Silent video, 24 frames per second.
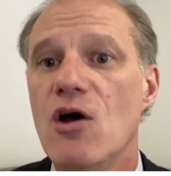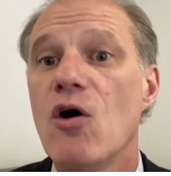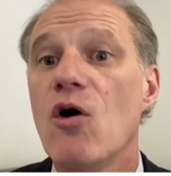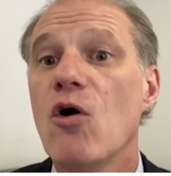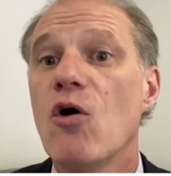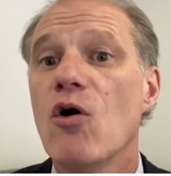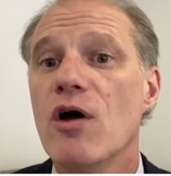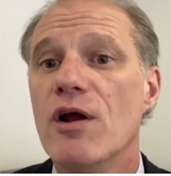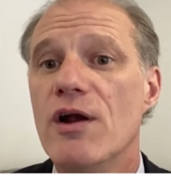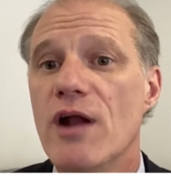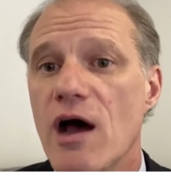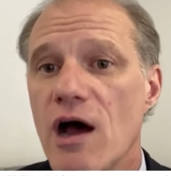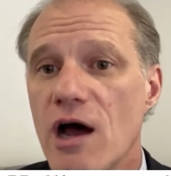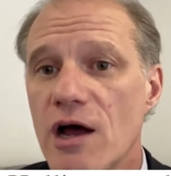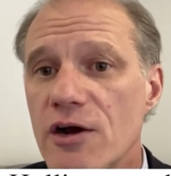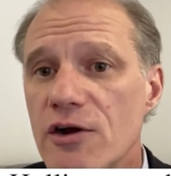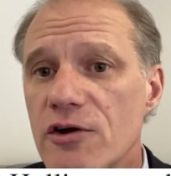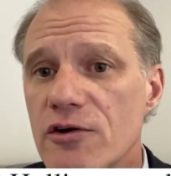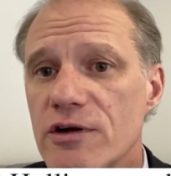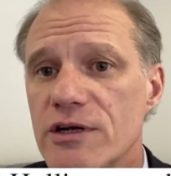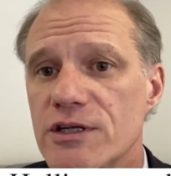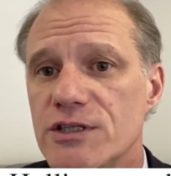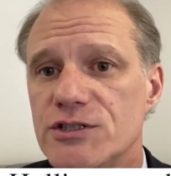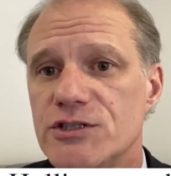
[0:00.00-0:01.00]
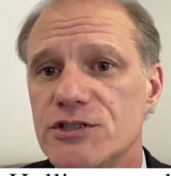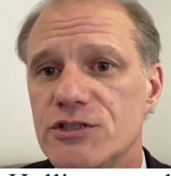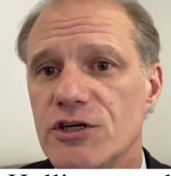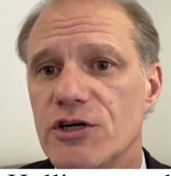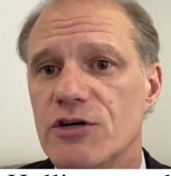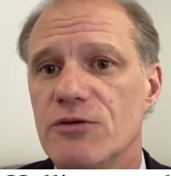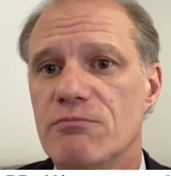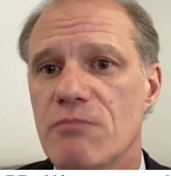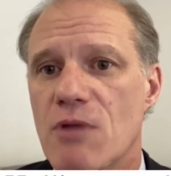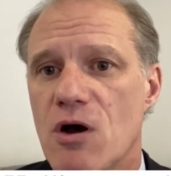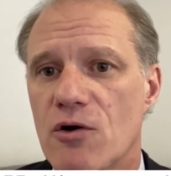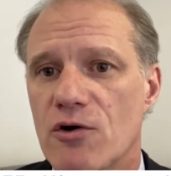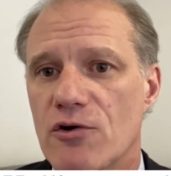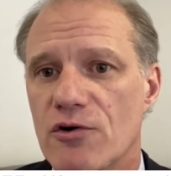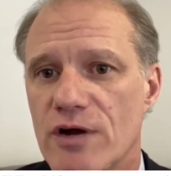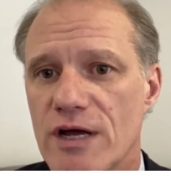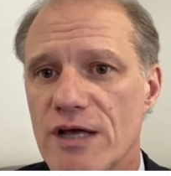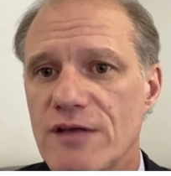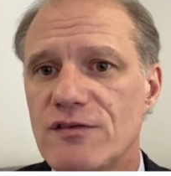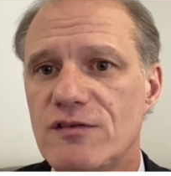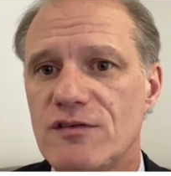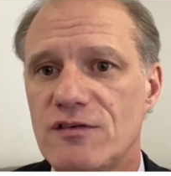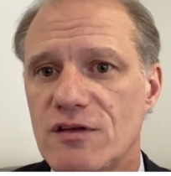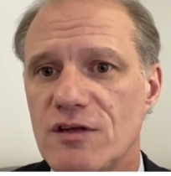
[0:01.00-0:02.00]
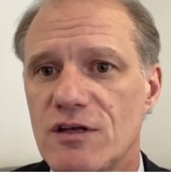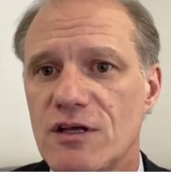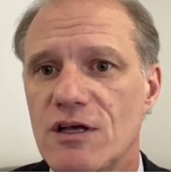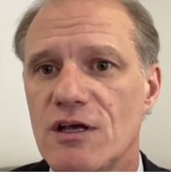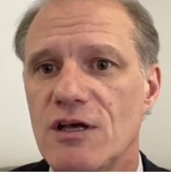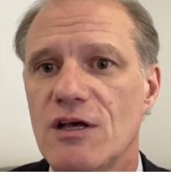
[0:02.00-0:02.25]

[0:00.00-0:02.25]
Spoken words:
or an underinsured motorist,